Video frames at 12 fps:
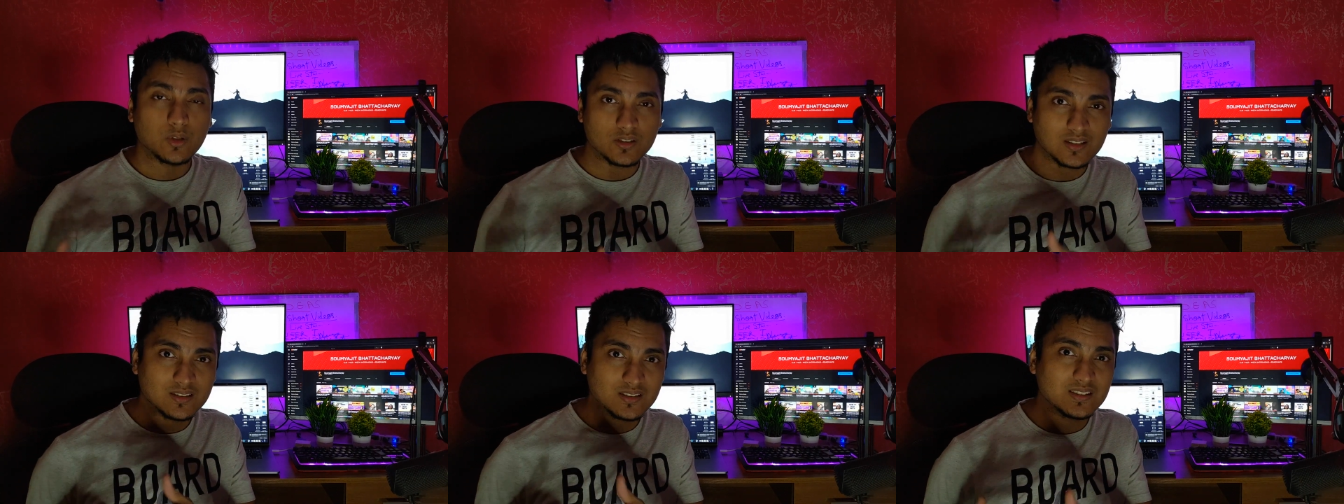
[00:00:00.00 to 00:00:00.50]

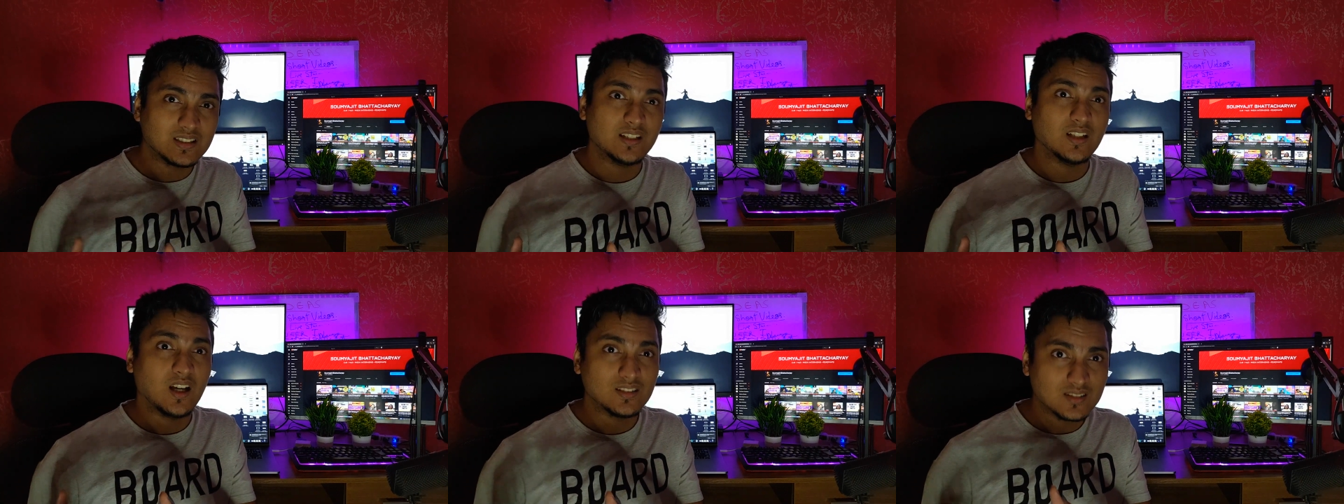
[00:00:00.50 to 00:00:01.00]
projects and
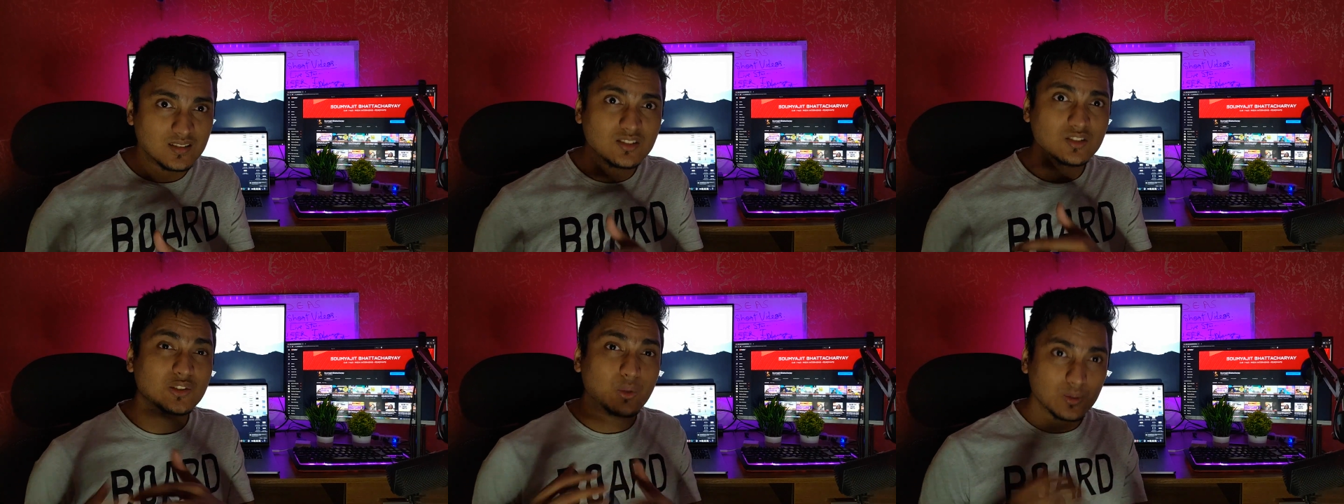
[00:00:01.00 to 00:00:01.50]
side
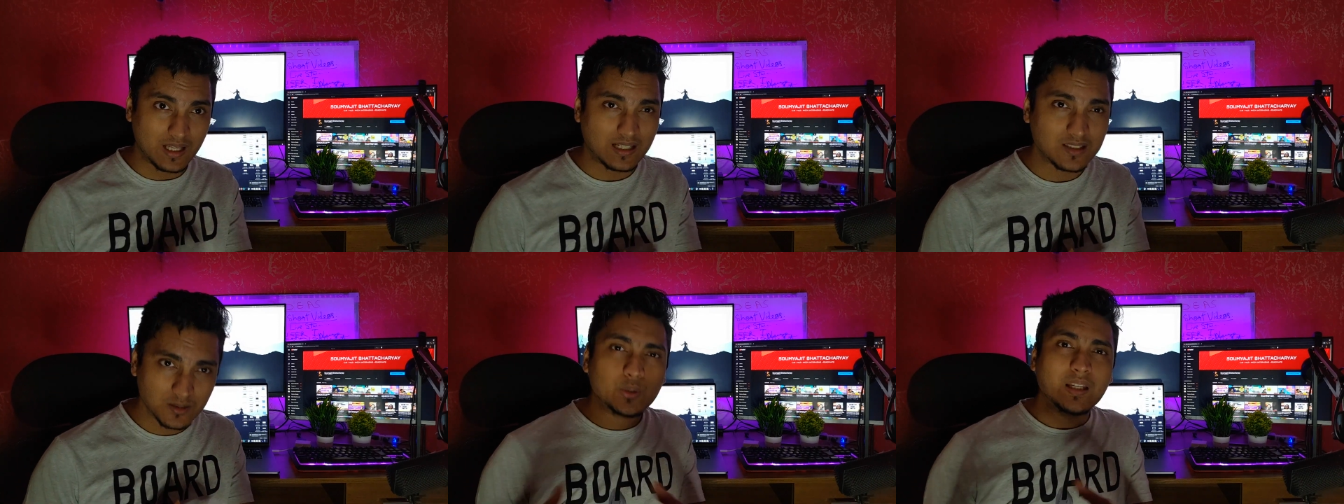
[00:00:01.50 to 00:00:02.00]
hustles so
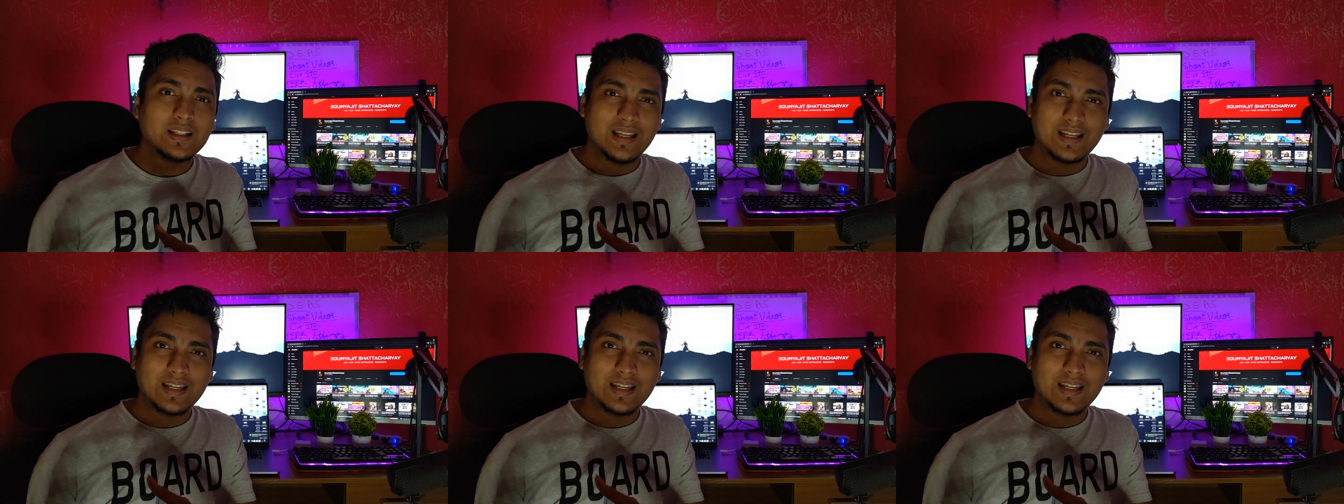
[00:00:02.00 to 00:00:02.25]
that you can